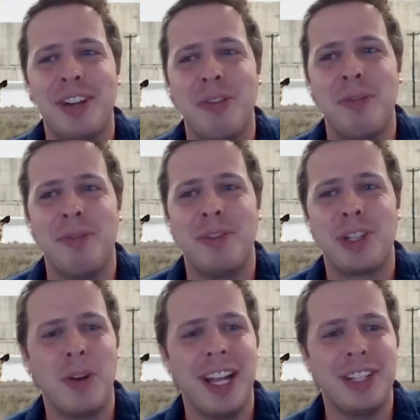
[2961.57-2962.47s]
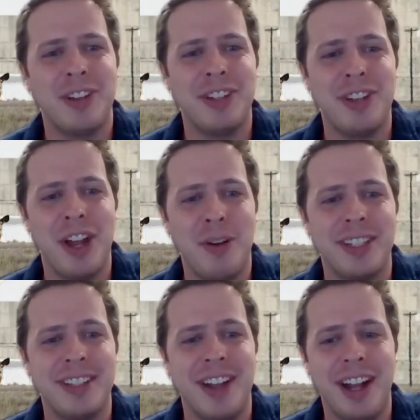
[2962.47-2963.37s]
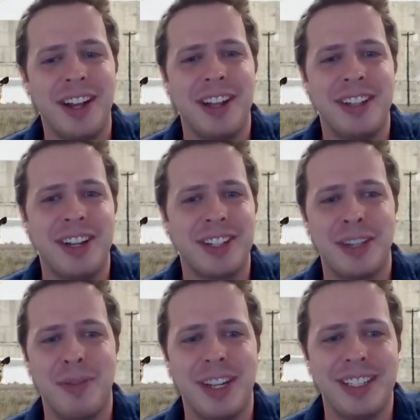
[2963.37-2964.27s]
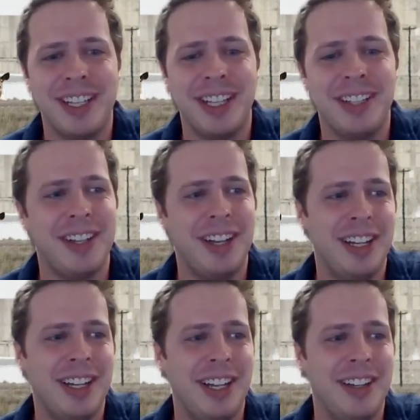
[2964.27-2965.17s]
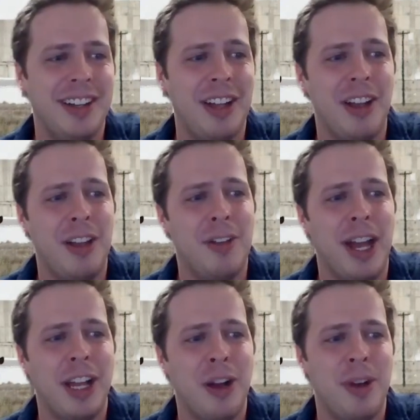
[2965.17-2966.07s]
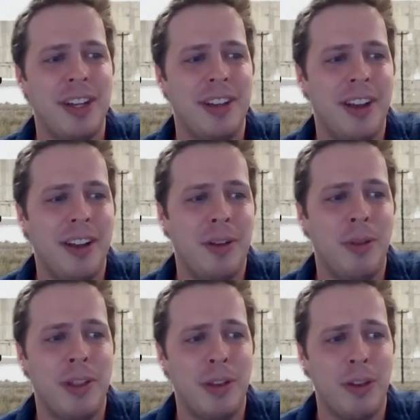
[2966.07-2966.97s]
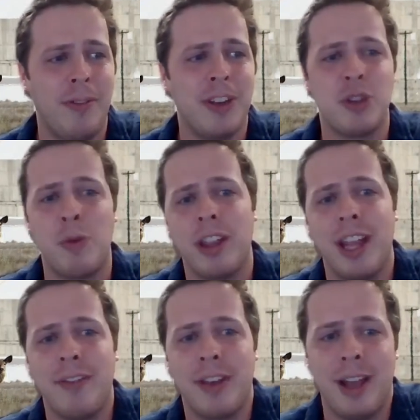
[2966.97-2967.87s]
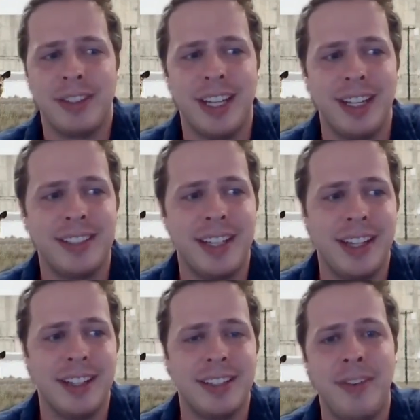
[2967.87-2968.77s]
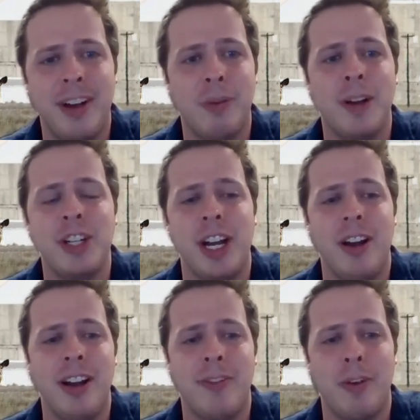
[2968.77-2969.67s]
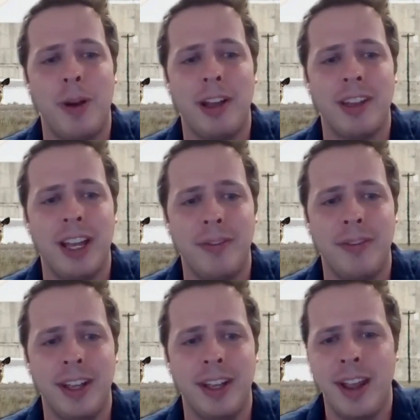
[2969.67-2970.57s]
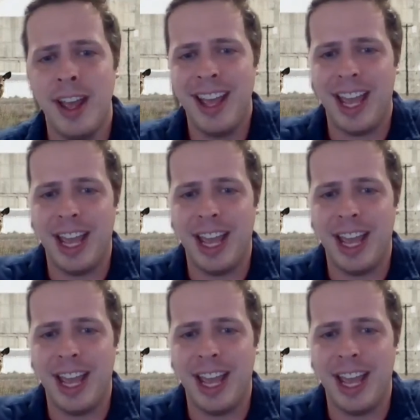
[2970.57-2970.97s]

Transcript: So short answer is no, it's not a toxic wasteland. I'll echo what the Fish and Wildlife account said that it's a very rich area for wildlife. And